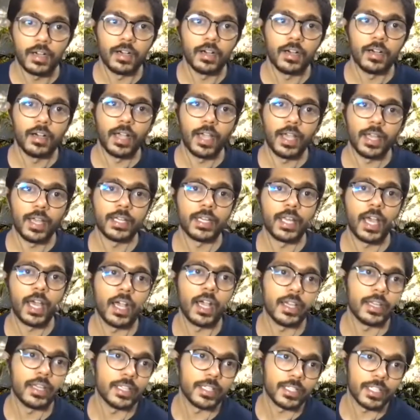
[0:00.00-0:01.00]
and
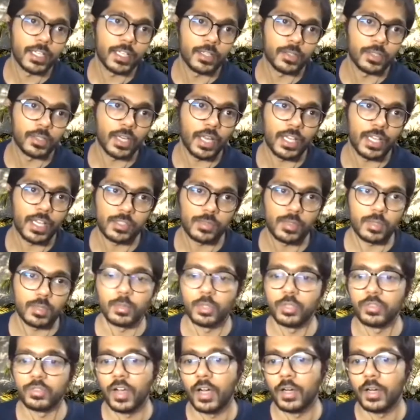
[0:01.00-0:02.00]
iron it out as we
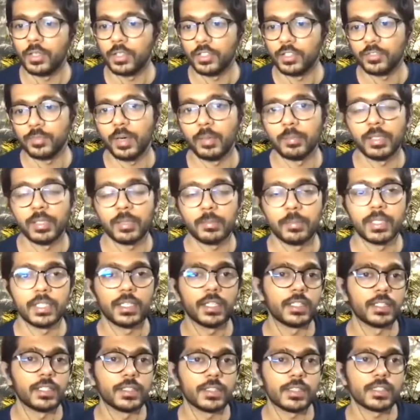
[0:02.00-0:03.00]
move out of public beta
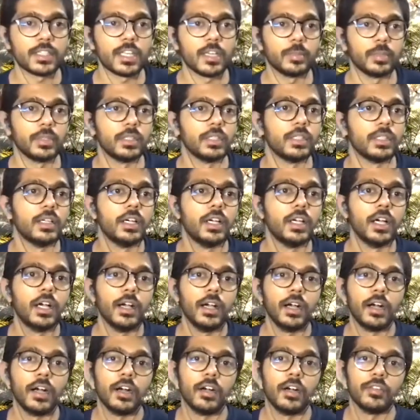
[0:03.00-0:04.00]
into stable
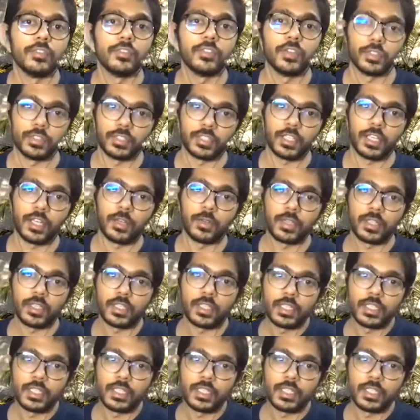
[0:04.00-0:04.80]
for the cloud.